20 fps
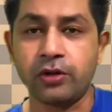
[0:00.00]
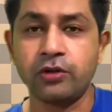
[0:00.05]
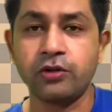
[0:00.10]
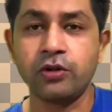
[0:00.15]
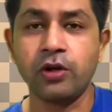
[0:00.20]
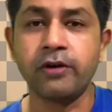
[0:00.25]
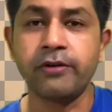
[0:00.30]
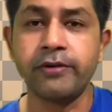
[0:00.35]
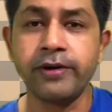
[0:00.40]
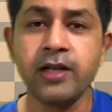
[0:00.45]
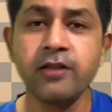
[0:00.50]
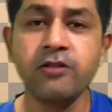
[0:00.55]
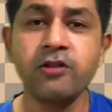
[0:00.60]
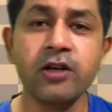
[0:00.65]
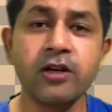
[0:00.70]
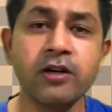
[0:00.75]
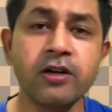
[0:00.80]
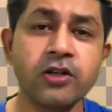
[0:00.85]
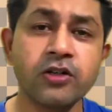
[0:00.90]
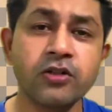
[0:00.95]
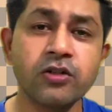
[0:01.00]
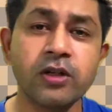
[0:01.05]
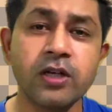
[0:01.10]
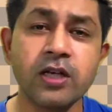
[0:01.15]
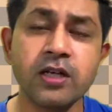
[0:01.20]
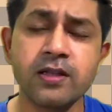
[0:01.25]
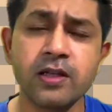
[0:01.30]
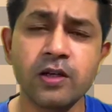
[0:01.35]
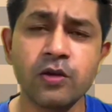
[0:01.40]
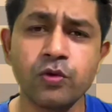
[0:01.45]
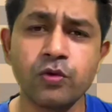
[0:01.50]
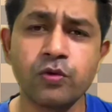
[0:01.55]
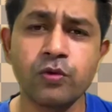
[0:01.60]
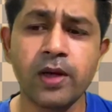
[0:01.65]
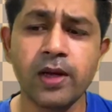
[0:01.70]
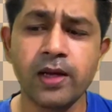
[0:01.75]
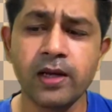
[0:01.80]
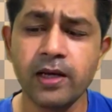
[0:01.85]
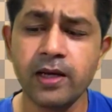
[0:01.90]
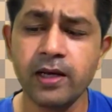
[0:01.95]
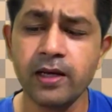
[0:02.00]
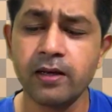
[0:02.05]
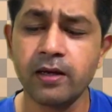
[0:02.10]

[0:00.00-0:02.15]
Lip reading: So regeneration is usually